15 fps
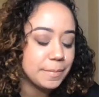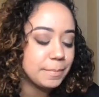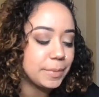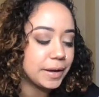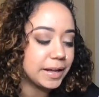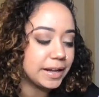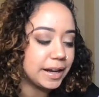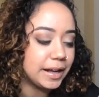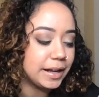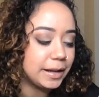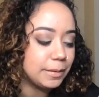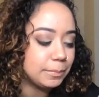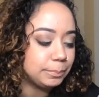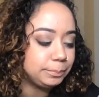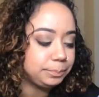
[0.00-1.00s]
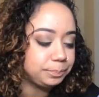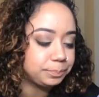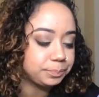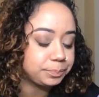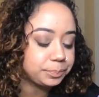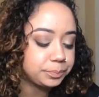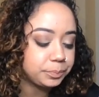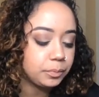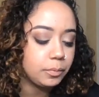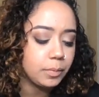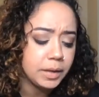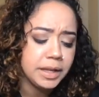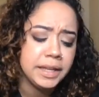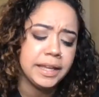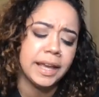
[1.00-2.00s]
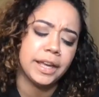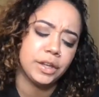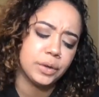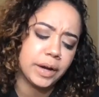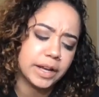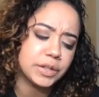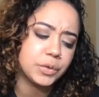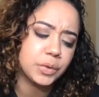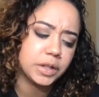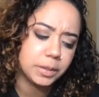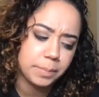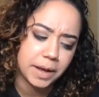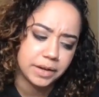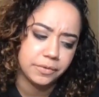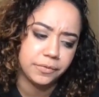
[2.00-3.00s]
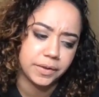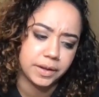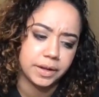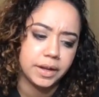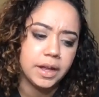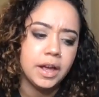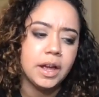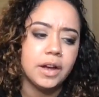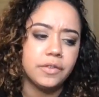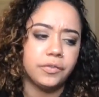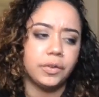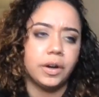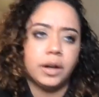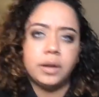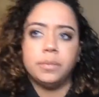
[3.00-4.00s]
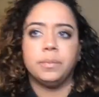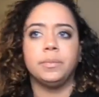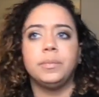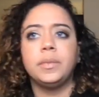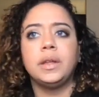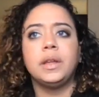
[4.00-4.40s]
But yeah, you guys really benefit from